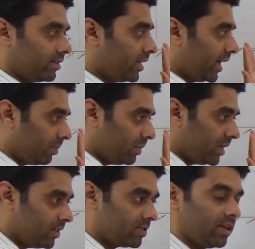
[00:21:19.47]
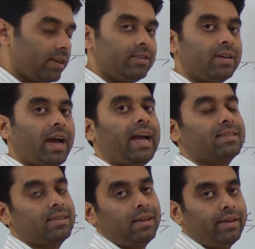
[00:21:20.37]
That means it is an
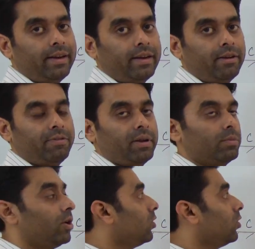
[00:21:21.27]
accelerated frame.